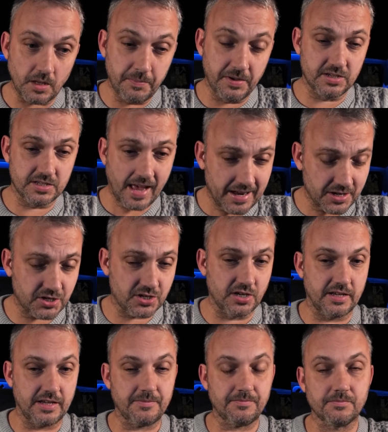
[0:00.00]
Because
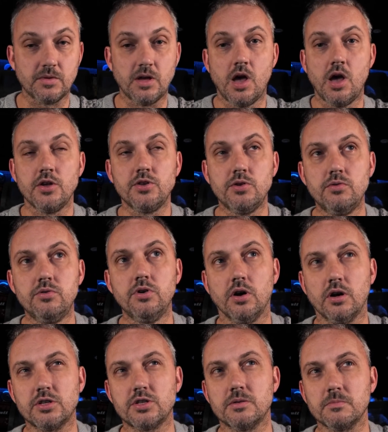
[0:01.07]
actually, you
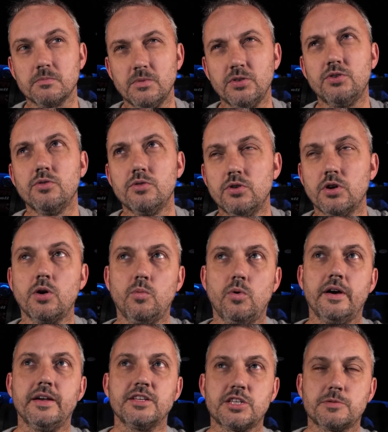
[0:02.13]
look at
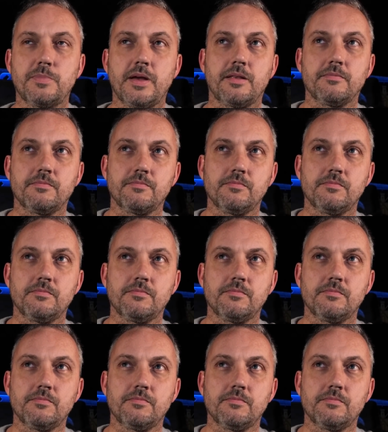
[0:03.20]
what he's spent.